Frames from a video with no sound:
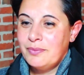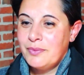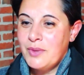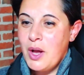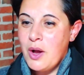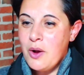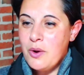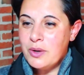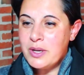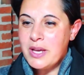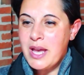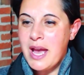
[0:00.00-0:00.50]

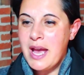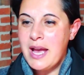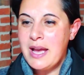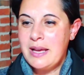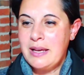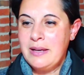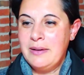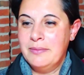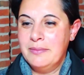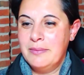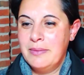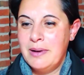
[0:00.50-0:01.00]

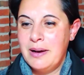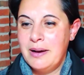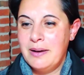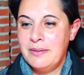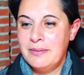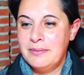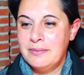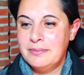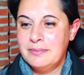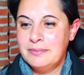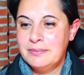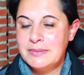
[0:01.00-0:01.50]
Okay,
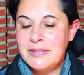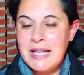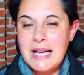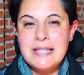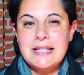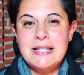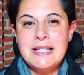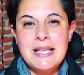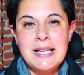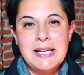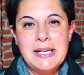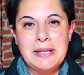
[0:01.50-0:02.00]

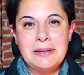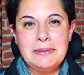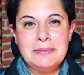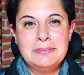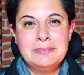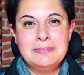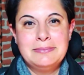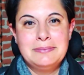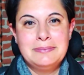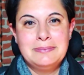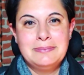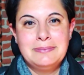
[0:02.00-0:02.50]
that's it.
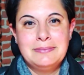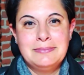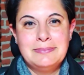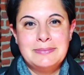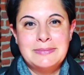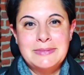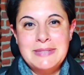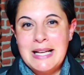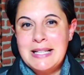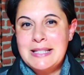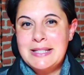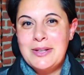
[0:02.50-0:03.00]

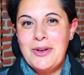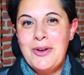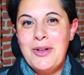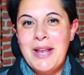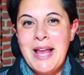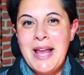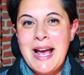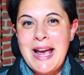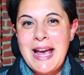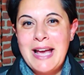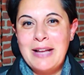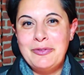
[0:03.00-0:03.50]
That's all
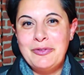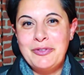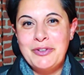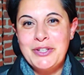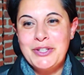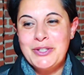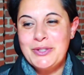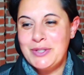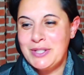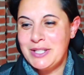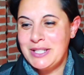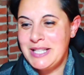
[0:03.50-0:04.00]
I had for
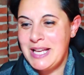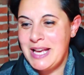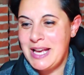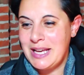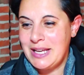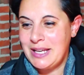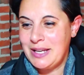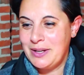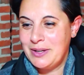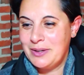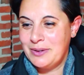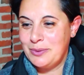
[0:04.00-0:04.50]
you
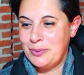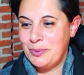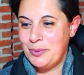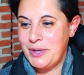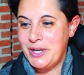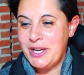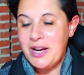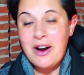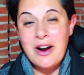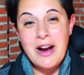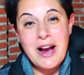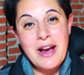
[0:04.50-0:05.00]
today.
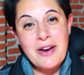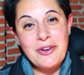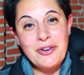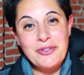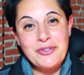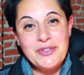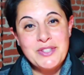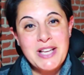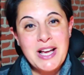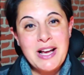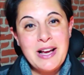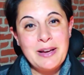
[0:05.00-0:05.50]
We are out
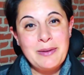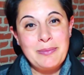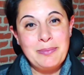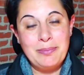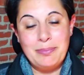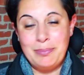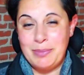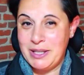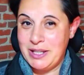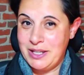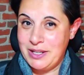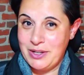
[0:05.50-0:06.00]
of time
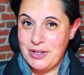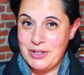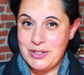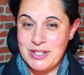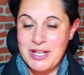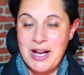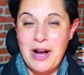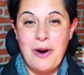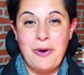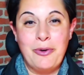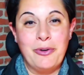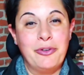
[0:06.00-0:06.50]

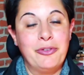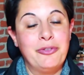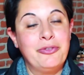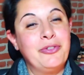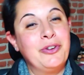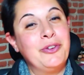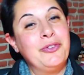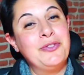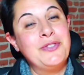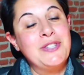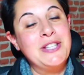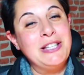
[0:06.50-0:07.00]
because our
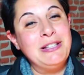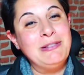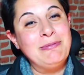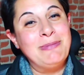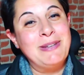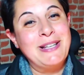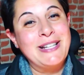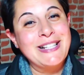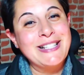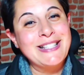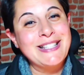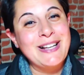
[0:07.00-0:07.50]
15
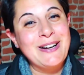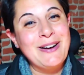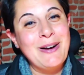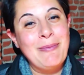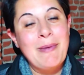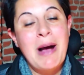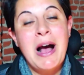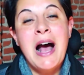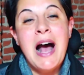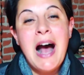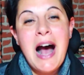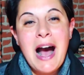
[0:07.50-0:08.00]
minutes are up.
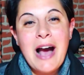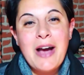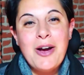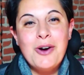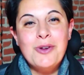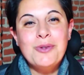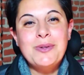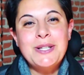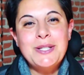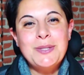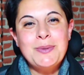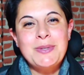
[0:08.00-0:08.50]
I
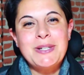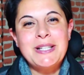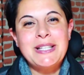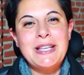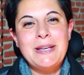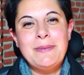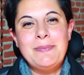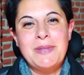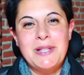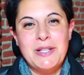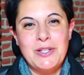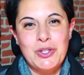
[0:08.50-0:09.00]
always want to
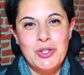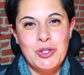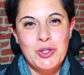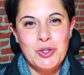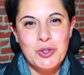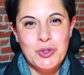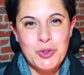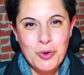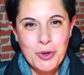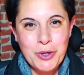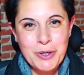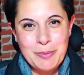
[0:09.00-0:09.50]
keep this
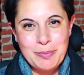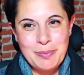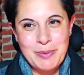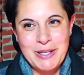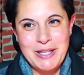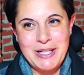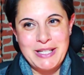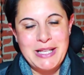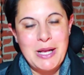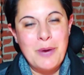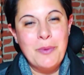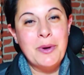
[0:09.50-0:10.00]
short
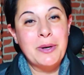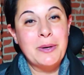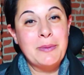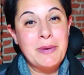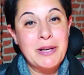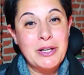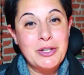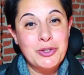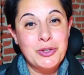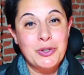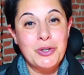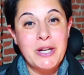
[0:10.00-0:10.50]
because I want to
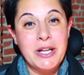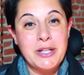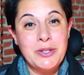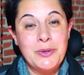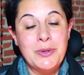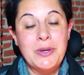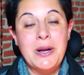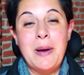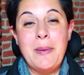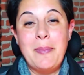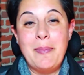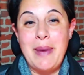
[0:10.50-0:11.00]
make sure that you
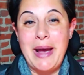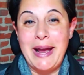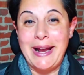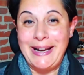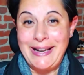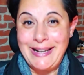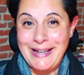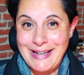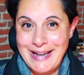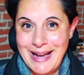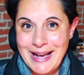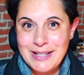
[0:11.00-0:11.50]
come back
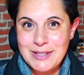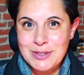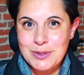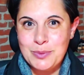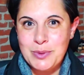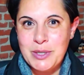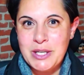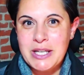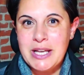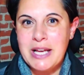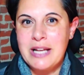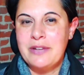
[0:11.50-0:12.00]
next
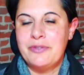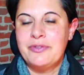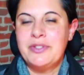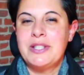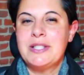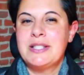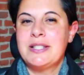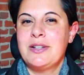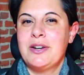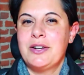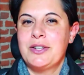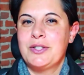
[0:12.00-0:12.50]
week. And if
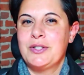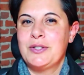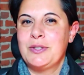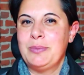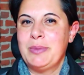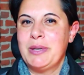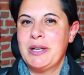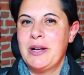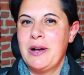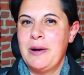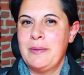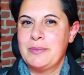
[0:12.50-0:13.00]
this starts to
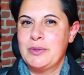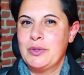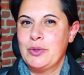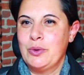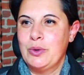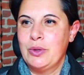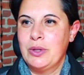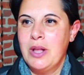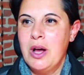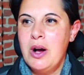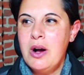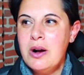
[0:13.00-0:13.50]
become too
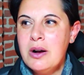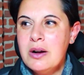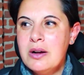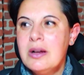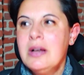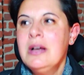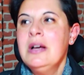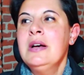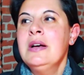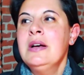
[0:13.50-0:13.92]
long,